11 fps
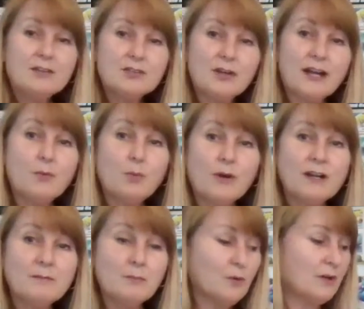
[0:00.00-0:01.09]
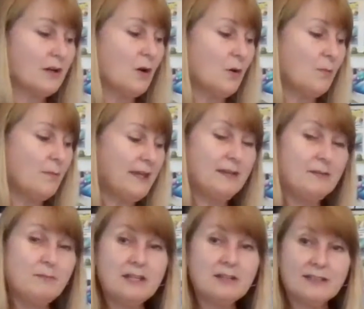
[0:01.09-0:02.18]
try one more homemade
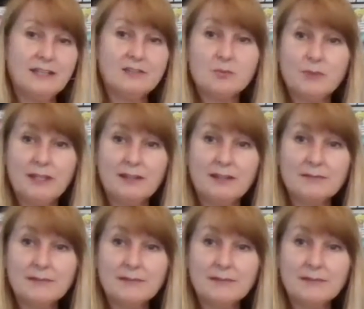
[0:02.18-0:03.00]
meal each week.